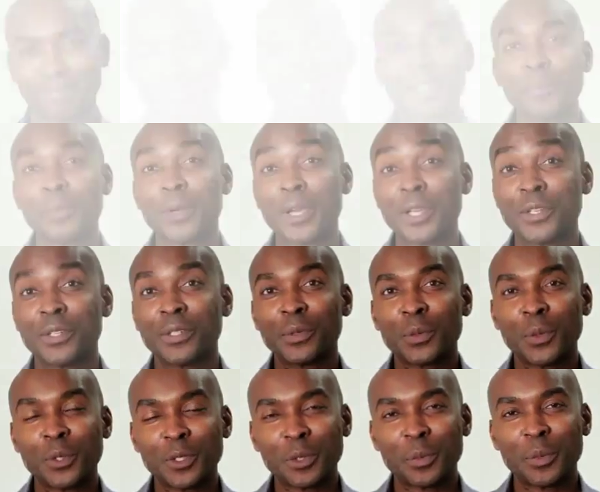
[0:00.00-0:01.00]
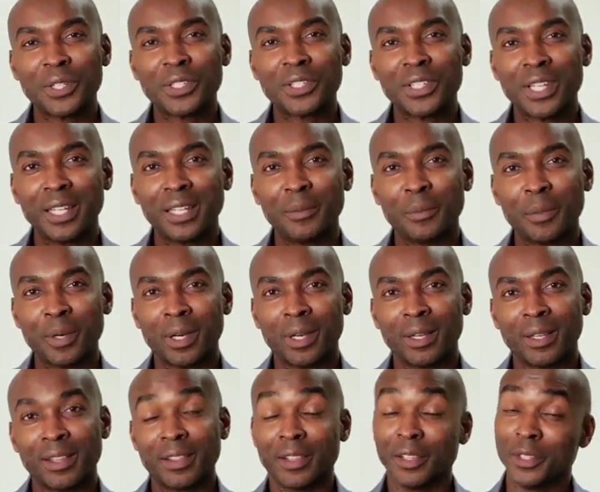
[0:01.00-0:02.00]
Some patients want to be seen
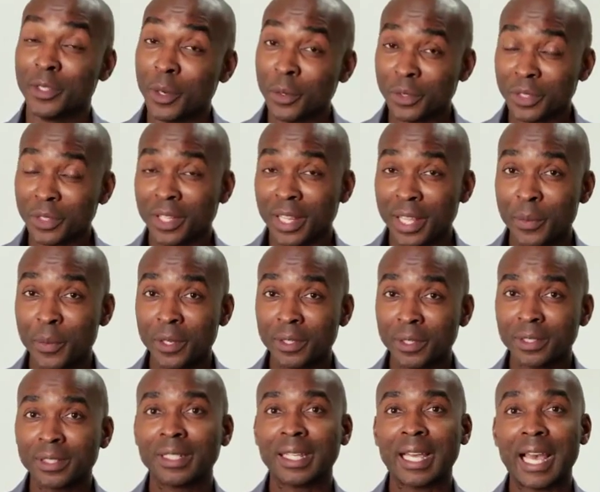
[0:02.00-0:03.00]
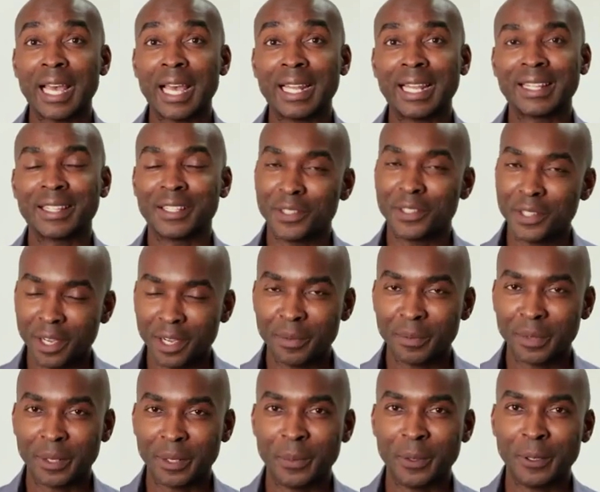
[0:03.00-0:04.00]
by the doctor they want and at the
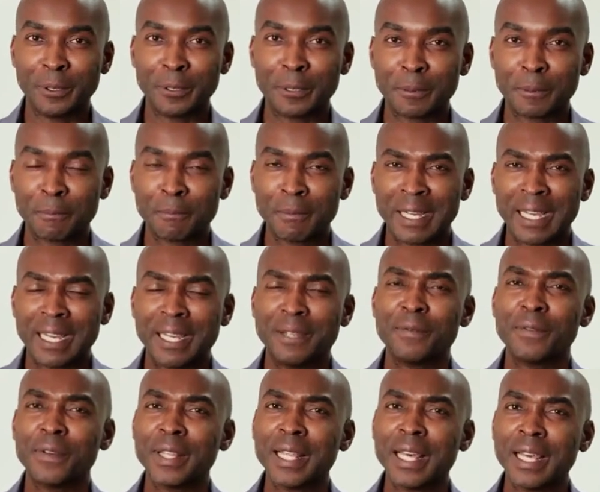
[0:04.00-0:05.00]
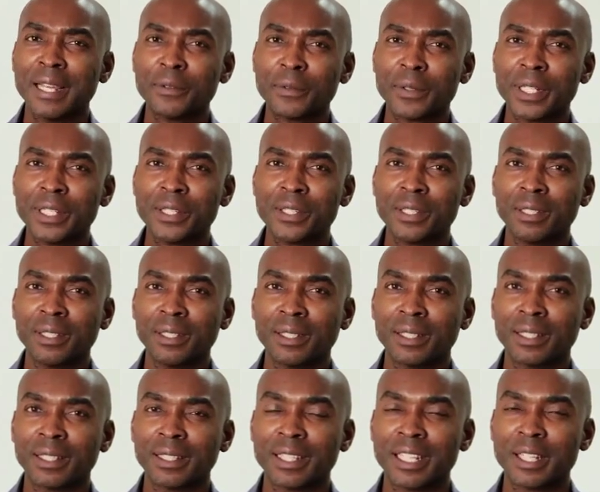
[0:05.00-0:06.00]
time they want, and for that reason
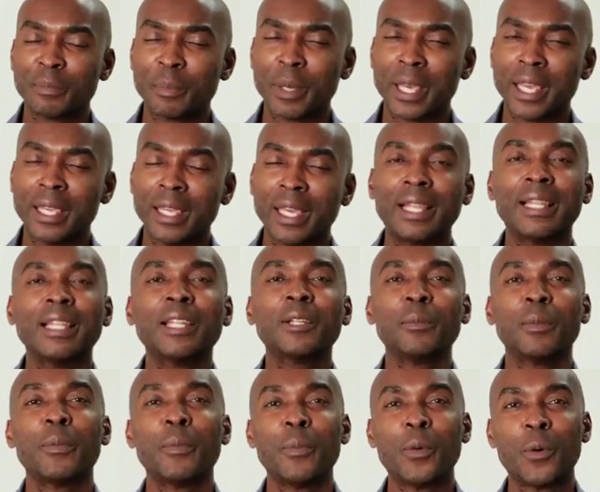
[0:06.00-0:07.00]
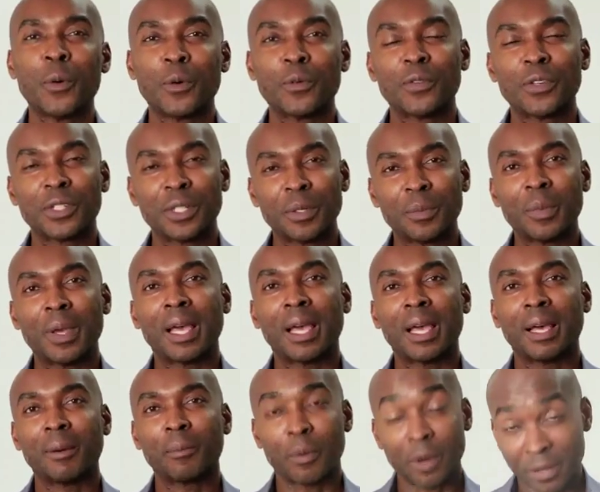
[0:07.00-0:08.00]
they pay a little bit more for
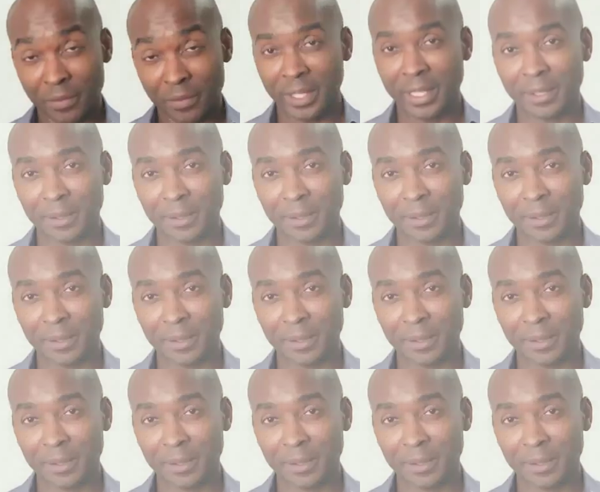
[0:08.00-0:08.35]
some private